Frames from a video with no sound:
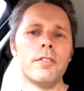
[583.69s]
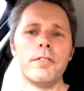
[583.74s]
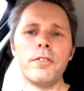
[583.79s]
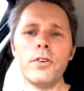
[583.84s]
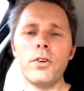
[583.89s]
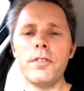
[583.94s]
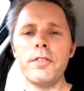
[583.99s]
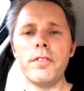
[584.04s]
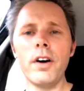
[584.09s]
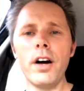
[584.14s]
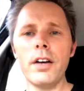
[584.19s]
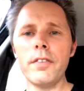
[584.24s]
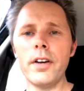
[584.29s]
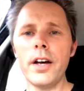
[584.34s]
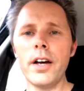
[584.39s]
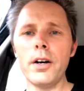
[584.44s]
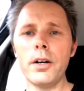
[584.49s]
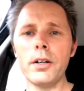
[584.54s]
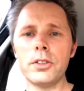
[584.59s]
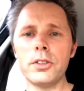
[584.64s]
four, five
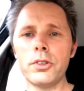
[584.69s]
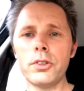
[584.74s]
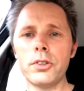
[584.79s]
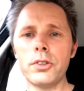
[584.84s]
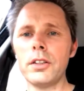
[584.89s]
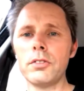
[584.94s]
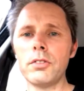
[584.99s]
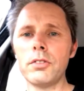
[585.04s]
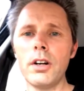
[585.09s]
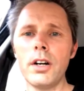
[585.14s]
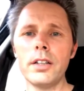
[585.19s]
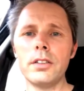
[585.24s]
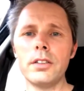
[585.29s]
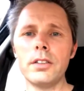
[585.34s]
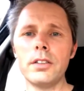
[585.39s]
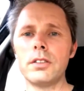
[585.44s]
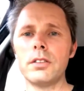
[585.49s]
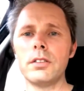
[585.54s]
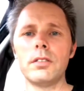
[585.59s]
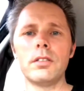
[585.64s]
hour training
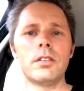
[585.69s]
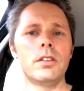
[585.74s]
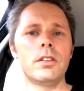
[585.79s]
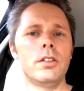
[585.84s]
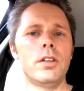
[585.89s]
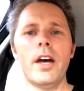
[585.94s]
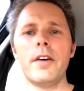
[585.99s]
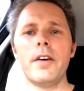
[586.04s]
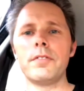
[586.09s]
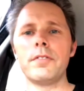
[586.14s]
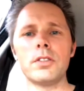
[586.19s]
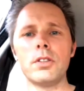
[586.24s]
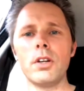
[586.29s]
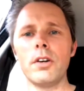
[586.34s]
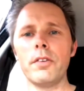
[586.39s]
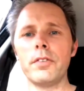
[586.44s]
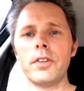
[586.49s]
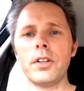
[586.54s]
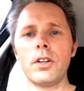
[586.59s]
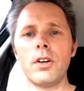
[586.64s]
rides you have to
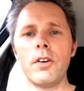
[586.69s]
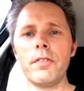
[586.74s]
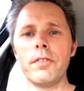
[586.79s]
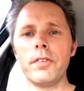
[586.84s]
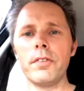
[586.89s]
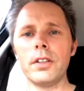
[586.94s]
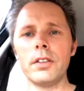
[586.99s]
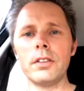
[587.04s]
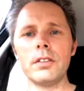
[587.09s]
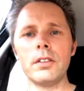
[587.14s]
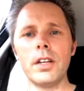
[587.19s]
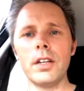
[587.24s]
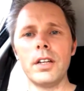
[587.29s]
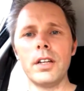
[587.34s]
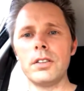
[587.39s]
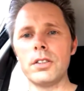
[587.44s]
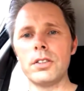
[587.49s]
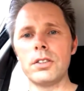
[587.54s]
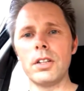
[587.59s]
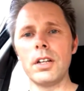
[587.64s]
stop for a coffee and,
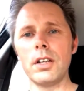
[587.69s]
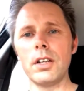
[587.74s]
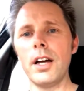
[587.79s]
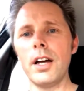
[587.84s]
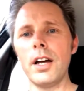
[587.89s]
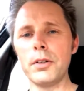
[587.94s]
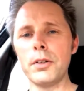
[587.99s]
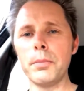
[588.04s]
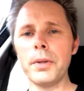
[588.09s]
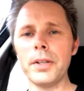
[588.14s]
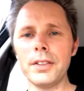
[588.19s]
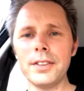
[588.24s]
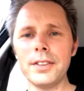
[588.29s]
and just chill out for a bit.